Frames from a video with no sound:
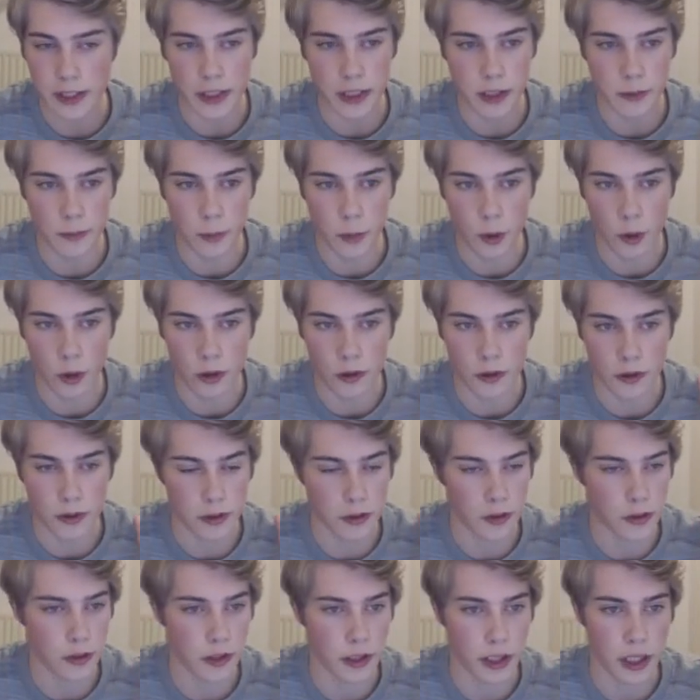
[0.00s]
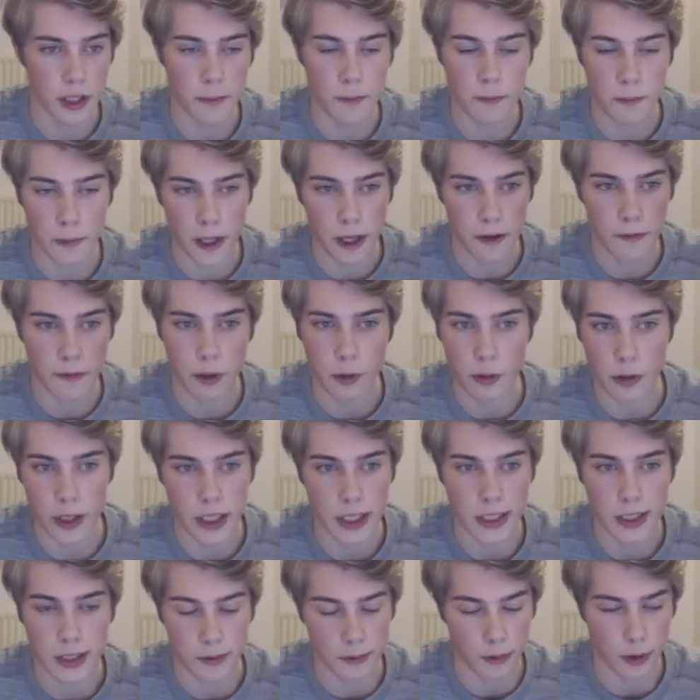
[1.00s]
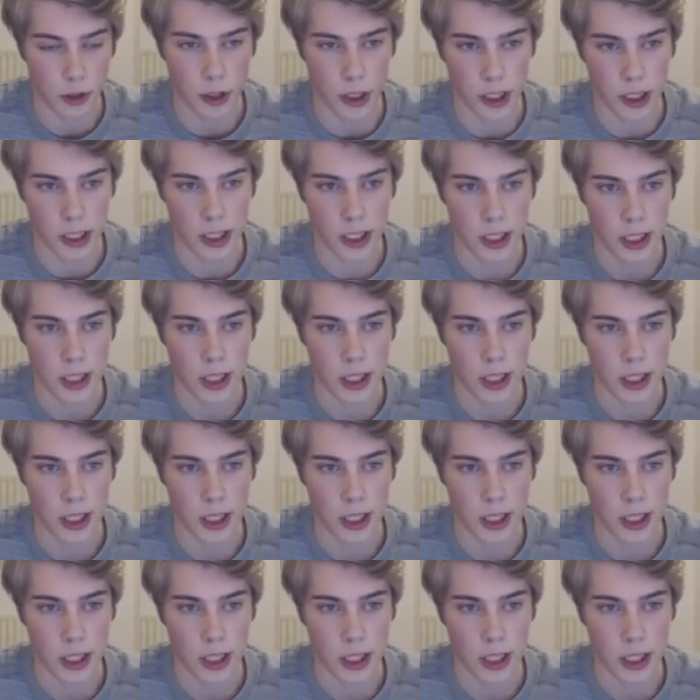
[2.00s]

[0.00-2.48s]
anymore to keep giving away this rook